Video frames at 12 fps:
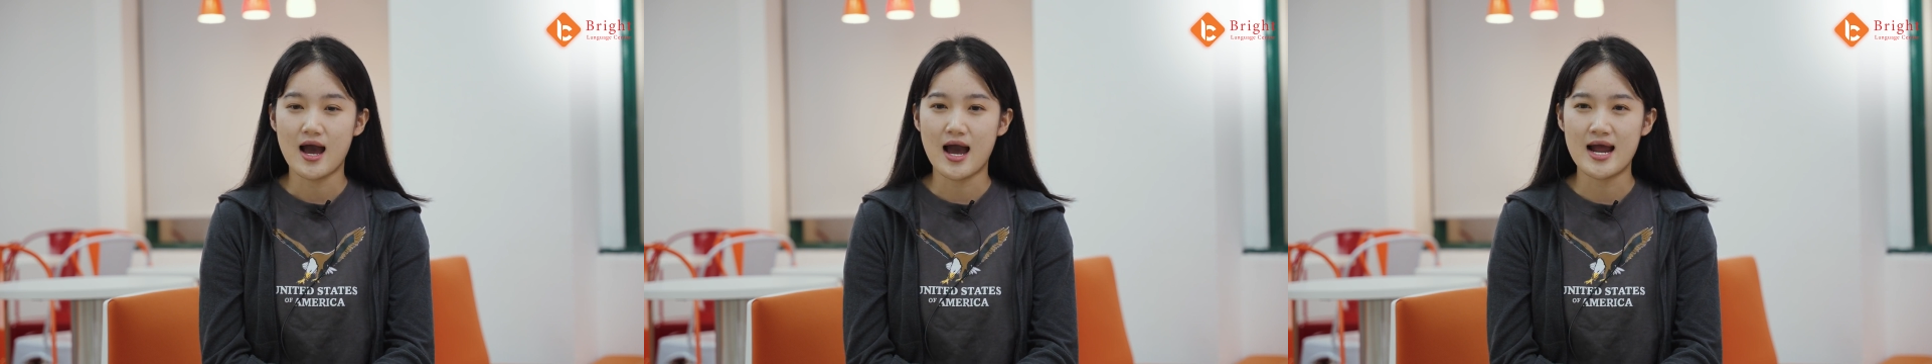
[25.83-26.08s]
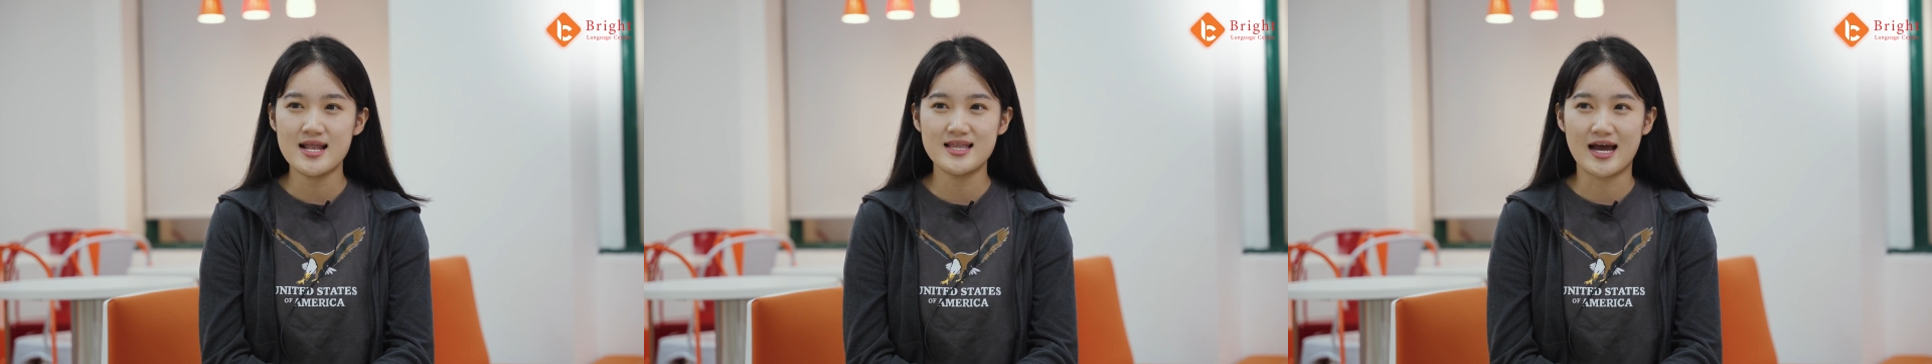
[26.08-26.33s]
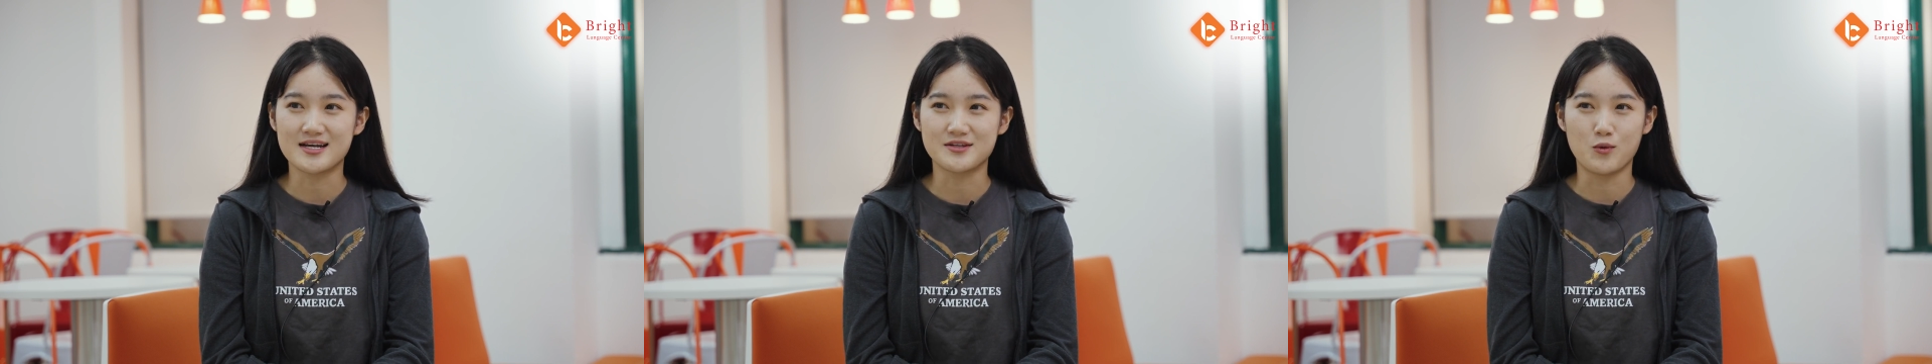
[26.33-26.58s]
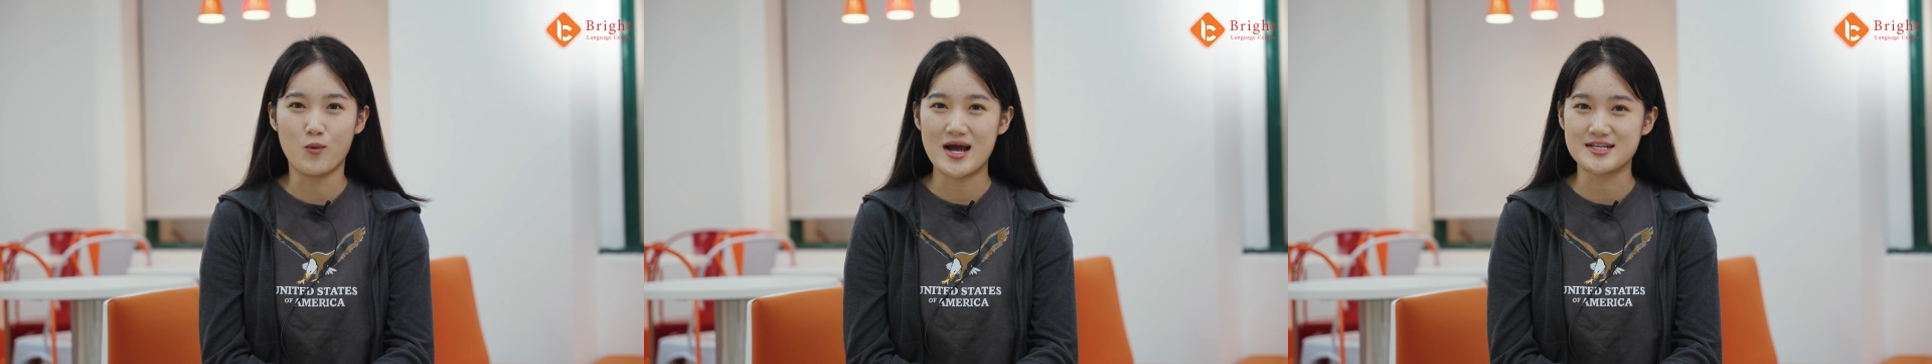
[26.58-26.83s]
I like
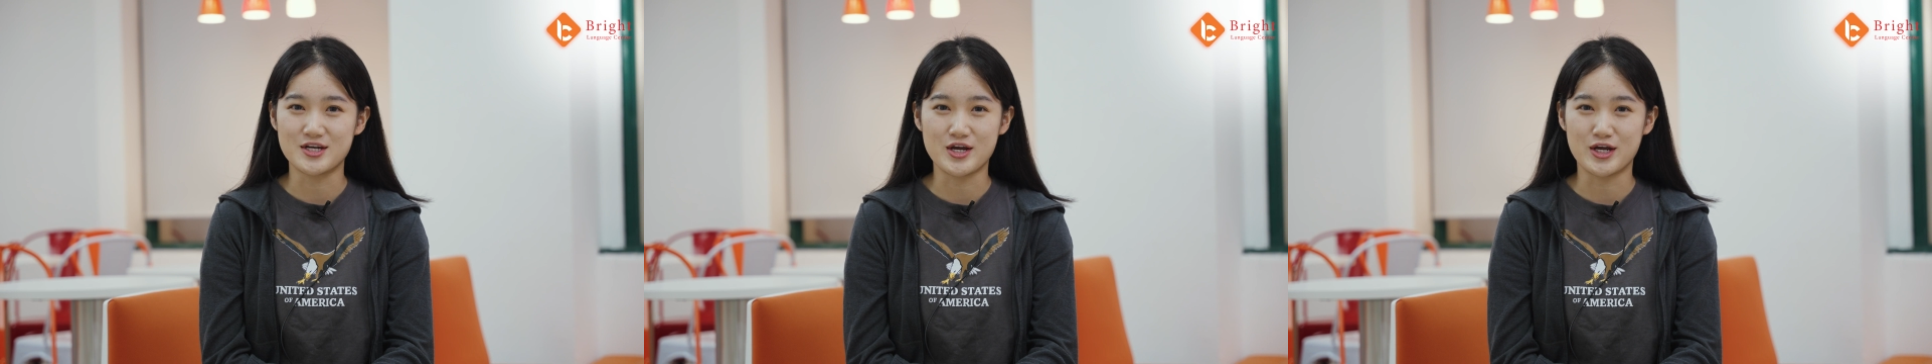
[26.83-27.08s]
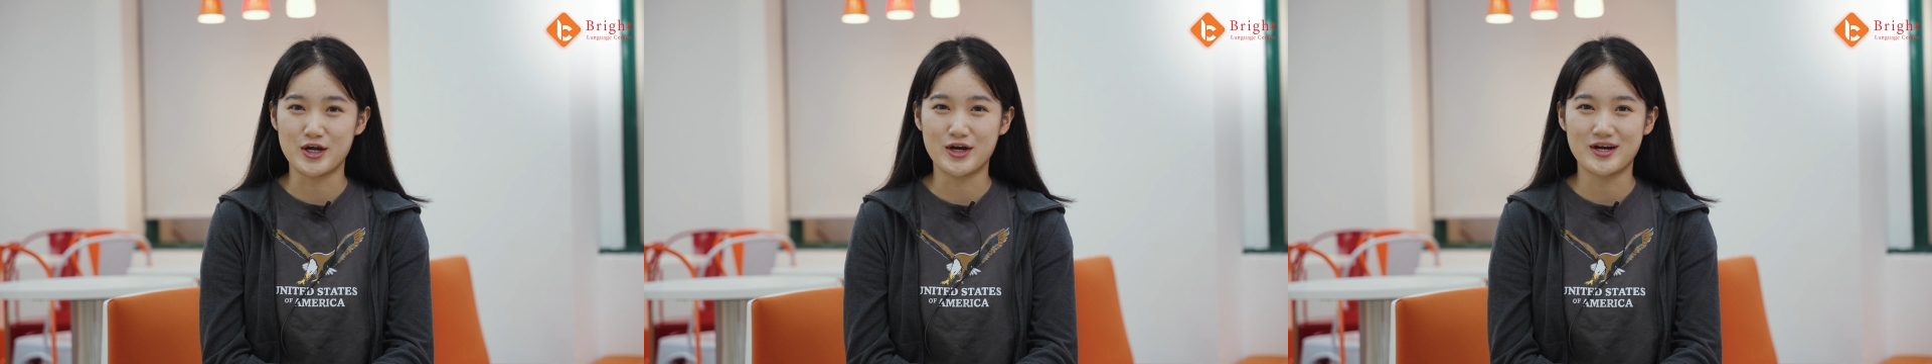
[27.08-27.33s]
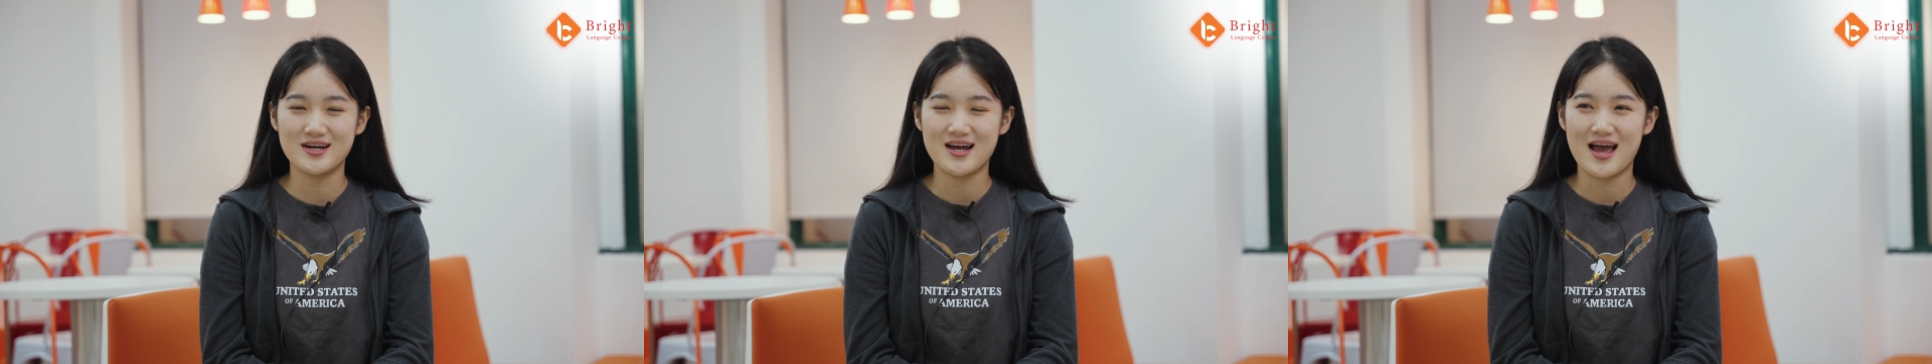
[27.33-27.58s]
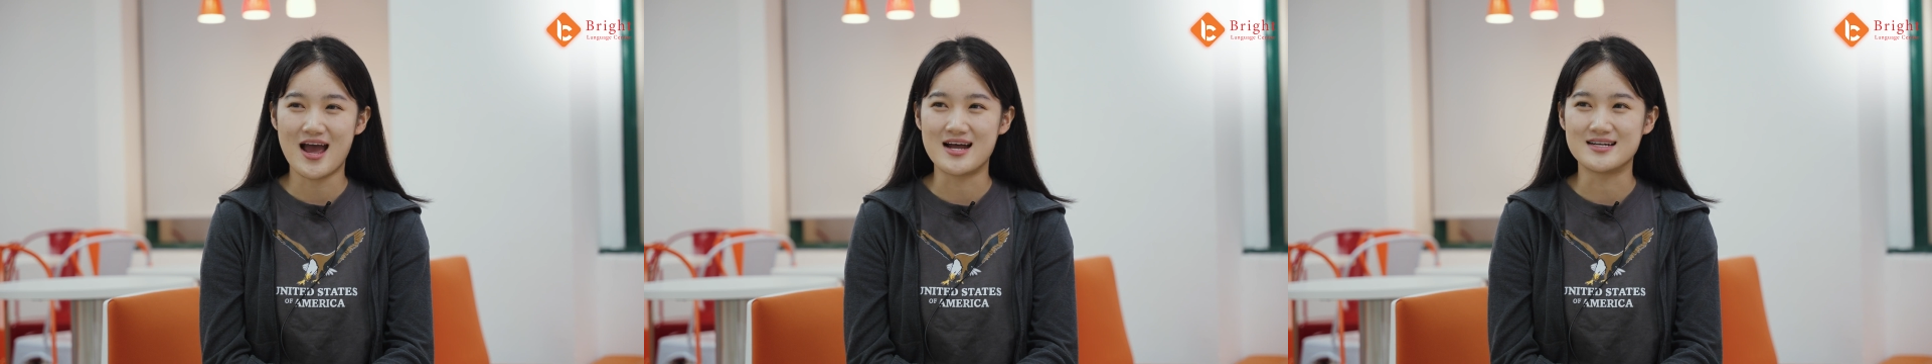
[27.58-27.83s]
the weather here,
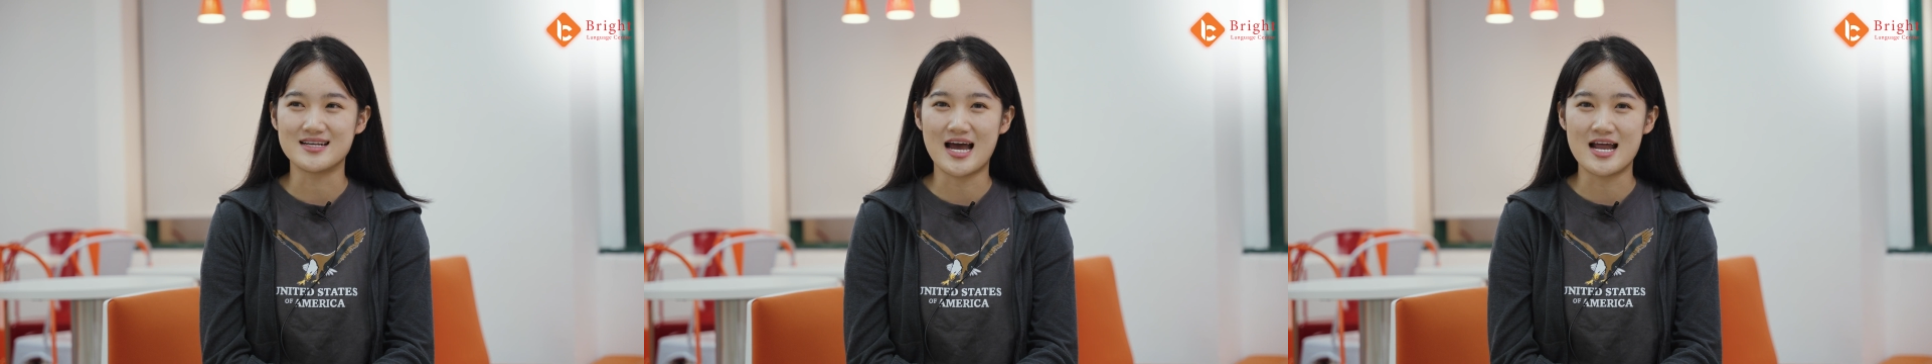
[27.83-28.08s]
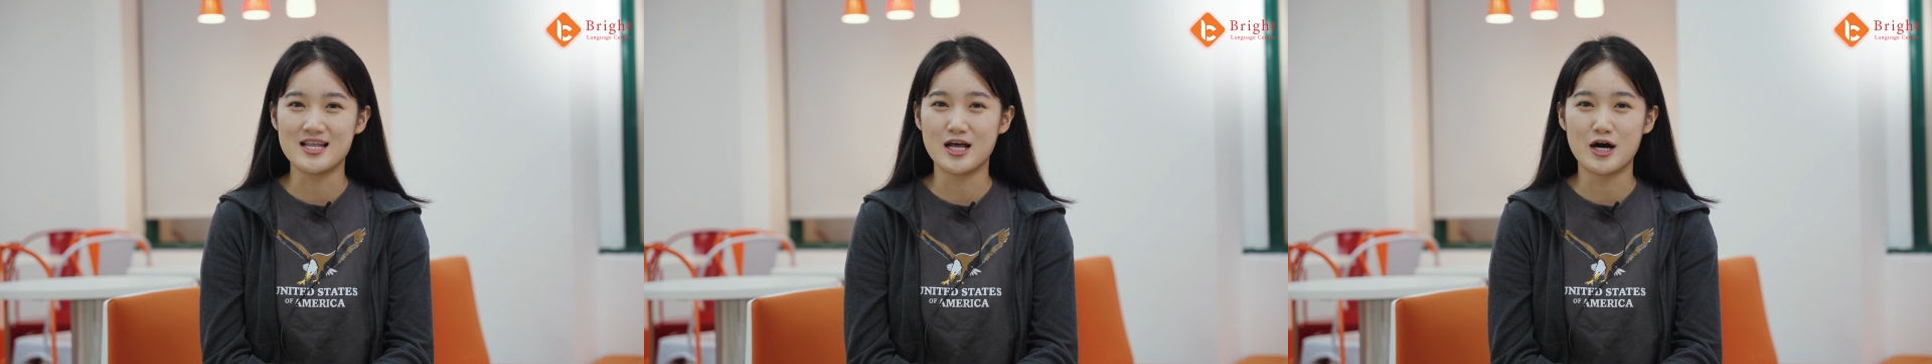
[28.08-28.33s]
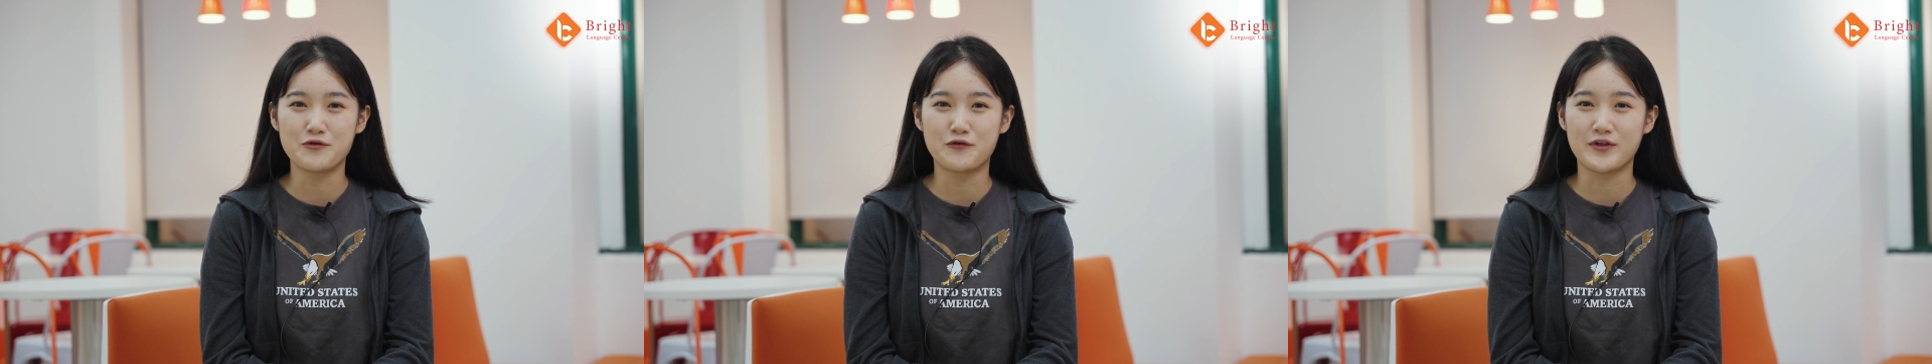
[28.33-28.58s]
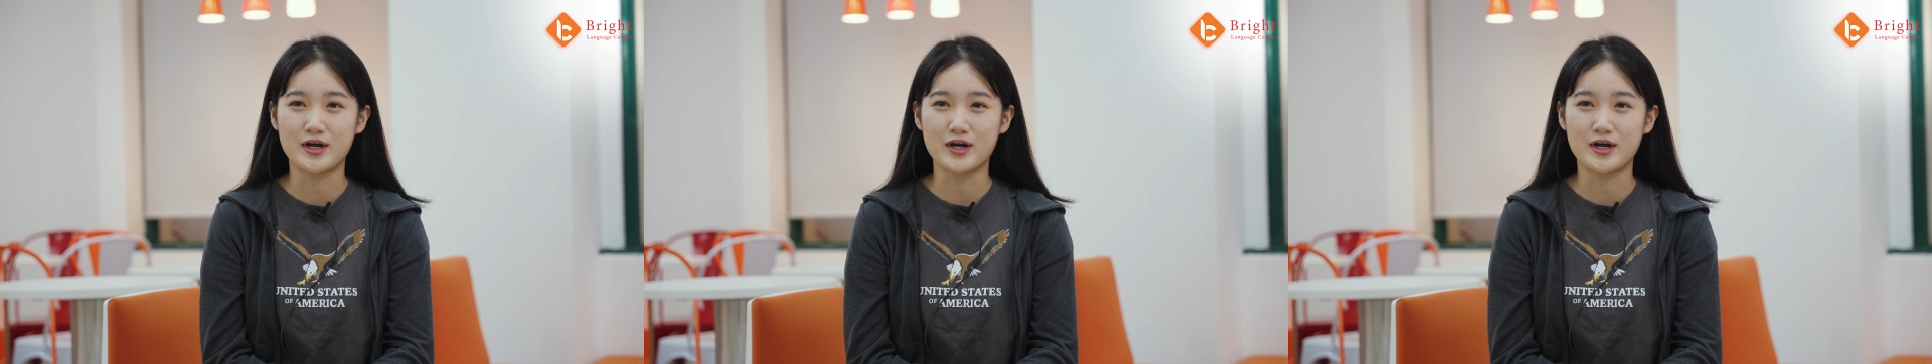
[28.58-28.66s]
and I love